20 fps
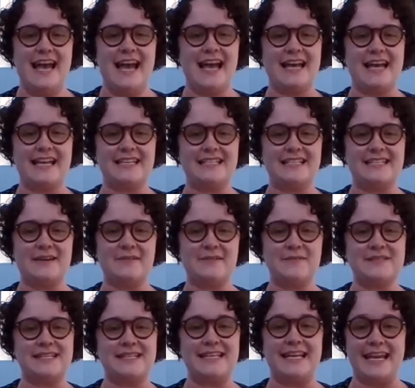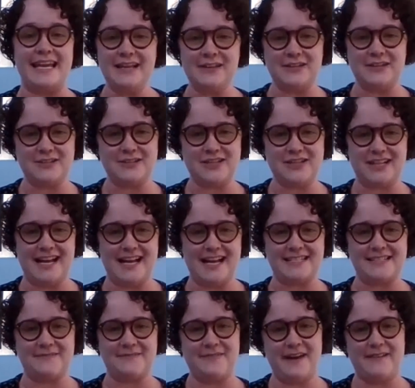And it was an English
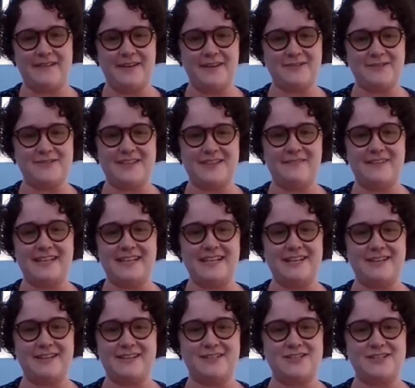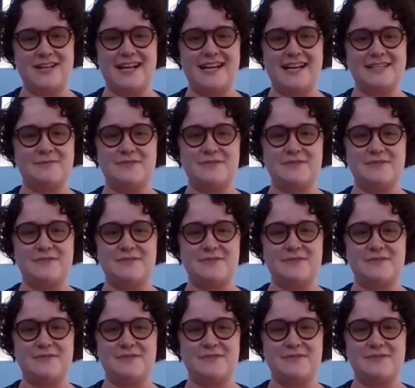class, a 500 level English class,